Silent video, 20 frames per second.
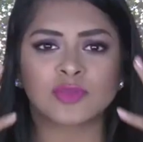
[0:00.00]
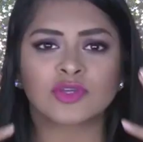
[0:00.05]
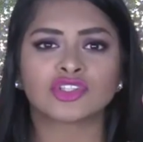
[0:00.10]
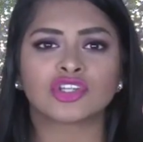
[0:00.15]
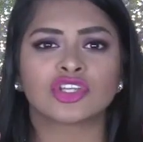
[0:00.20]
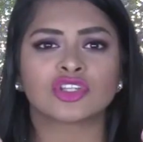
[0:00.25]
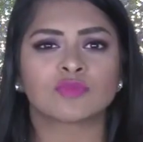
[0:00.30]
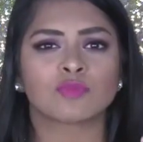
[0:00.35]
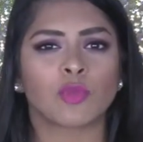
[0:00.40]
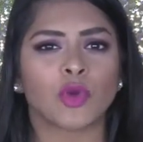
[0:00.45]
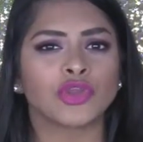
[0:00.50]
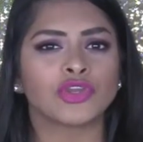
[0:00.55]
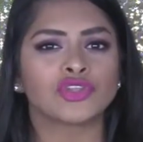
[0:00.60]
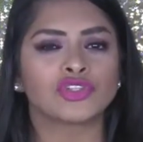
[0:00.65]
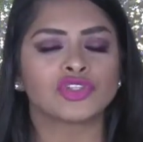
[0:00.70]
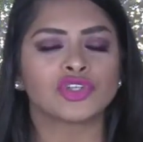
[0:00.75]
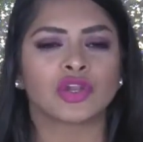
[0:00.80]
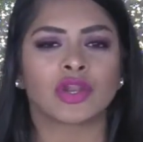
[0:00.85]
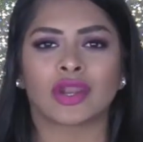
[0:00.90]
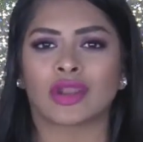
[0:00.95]
much as
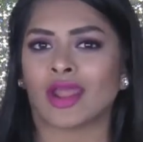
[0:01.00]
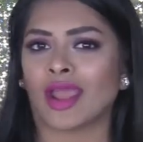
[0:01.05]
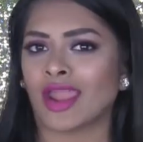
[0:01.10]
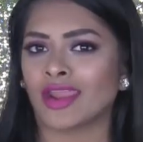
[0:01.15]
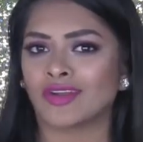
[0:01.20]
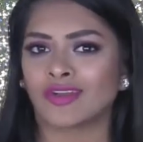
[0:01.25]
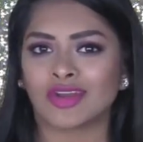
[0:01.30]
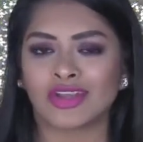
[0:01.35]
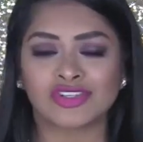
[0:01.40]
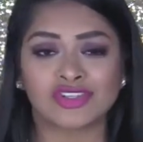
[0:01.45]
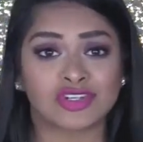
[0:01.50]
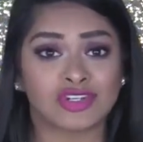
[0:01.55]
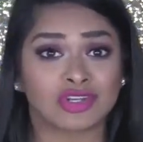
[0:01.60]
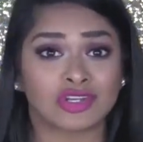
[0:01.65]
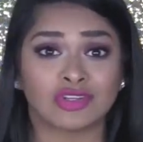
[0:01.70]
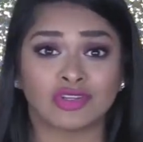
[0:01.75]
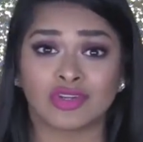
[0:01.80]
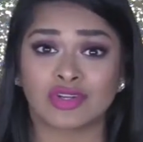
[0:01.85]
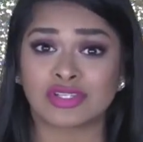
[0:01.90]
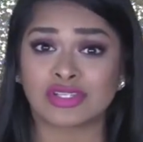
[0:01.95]
moisture and hydration
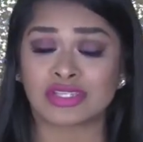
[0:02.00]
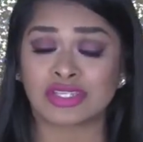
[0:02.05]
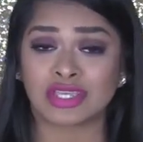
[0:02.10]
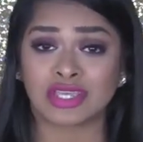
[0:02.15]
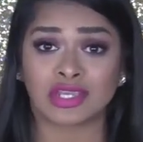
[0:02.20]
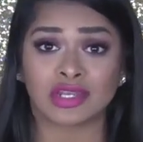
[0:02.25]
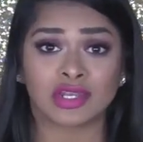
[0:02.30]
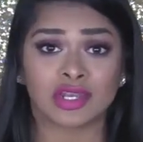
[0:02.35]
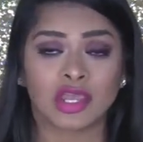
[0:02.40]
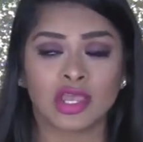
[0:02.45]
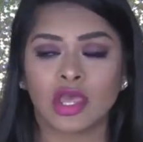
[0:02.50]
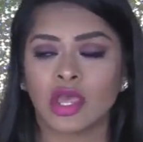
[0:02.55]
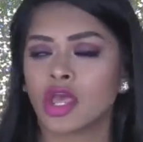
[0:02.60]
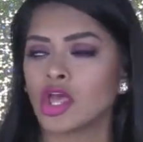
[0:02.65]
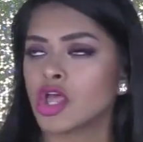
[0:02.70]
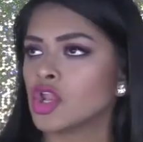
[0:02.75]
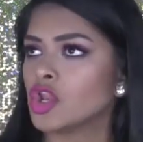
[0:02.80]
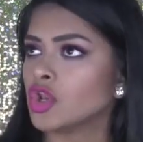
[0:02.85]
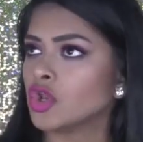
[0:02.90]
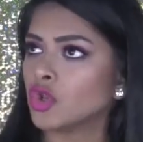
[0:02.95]
in your skin.
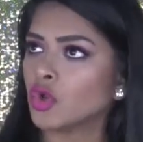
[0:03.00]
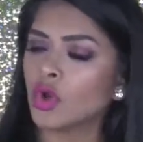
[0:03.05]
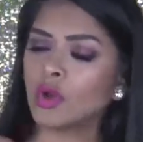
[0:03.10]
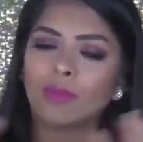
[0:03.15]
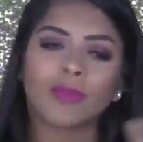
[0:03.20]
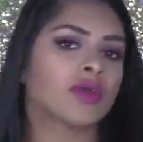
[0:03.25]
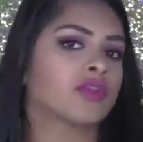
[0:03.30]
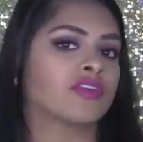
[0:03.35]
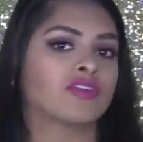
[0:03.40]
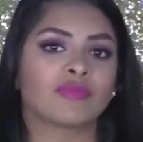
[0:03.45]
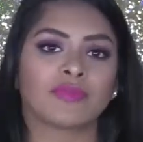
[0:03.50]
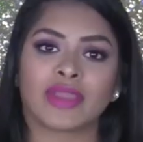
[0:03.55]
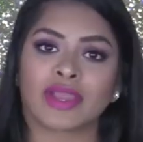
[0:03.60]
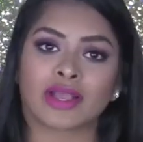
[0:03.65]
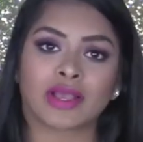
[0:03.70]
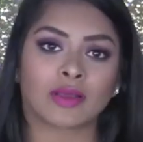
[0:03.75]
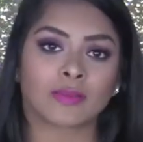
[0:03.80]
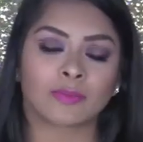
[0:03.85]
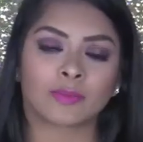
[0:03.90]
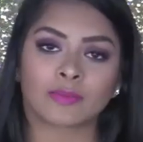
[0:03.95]
No amount of
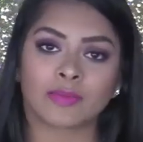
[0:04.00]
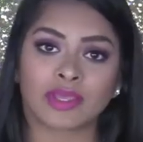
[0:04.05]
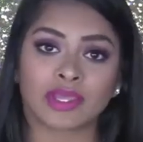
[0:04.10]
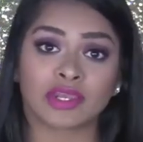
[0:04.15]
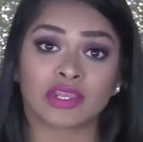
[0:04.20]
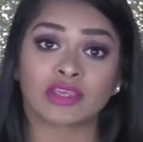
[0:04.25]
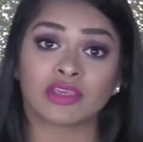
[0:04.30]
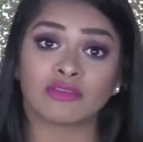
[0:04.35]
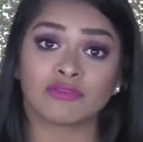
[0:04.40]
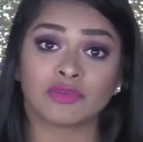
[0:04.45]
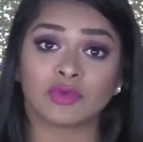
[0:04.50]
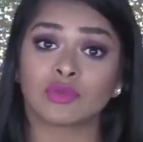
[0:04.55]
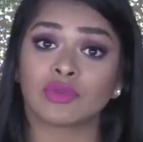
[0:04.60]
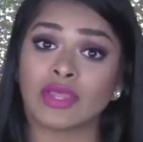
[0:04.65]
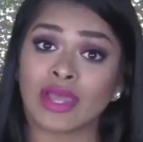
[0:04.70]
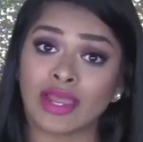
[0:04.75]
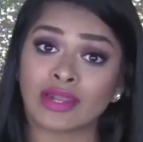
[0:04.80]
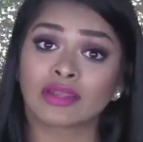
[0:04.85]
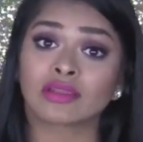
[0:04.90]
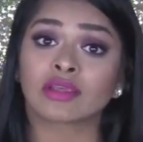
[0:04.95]
makeup can give you
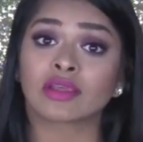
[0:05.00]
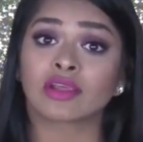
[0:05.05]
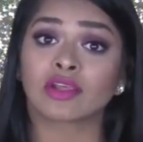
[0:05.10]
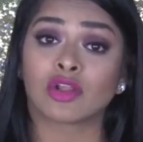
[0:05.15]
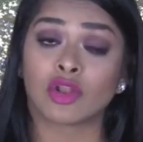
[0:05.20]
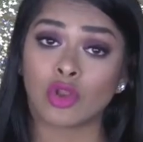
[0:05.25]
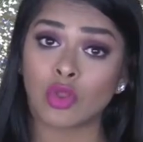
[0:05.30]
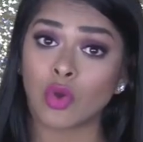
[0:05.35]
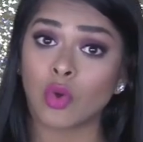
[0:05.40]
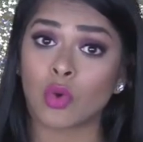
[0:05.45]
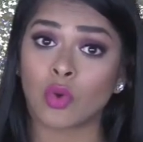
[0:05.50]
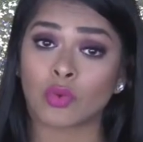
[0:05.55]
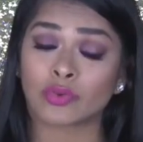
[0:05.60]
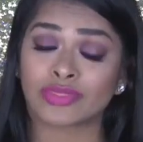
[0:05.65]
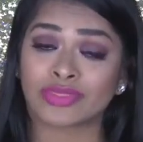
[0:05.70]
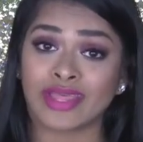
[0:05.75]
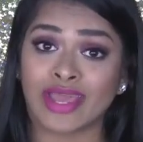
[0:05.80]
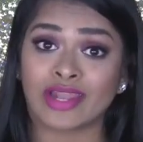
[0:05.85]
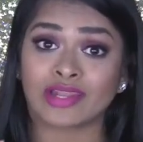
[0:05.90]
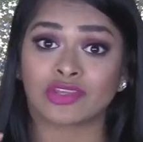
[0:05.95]
that glow
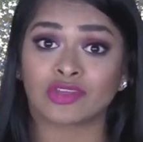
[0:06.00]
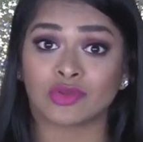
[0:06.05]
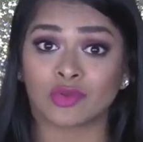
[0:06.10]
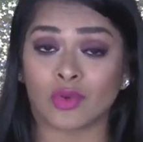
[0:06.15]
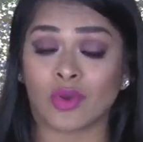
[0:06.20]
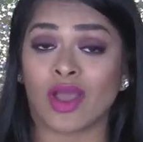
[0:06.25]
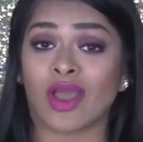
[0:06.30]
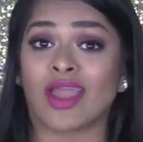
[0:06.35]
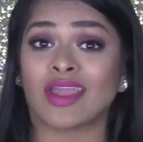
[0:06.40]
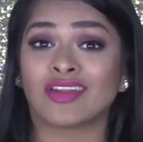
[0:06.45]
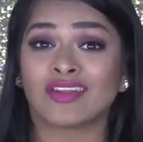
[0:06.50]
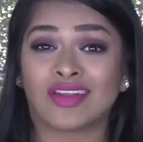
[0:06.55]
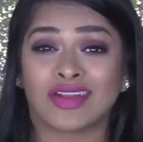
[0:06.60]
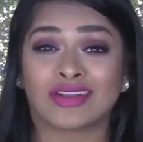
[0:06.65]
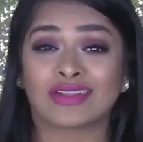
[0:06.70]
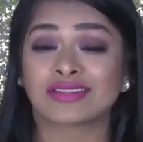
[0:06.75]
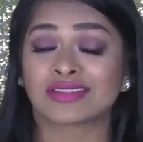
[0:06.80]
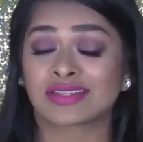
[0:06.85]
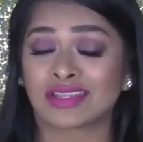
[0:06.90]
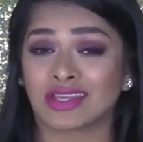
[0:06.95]
that
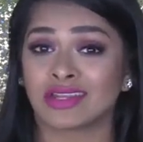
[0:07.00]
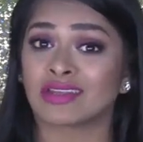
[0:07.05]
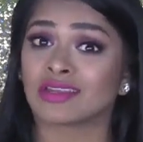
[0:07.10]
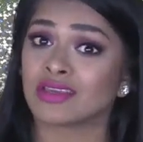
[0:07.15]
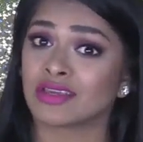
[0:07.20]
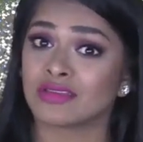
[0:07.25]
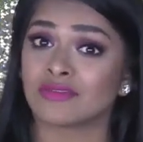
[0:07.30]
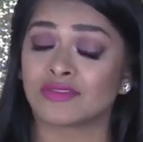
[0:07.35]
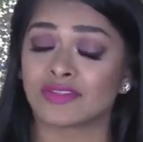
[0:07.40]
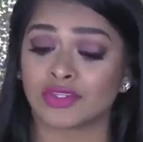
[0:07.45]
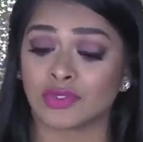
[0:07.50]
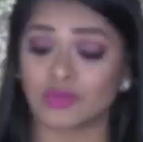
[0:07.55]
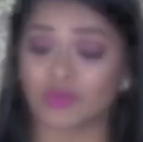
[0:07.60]
hydrated skin gives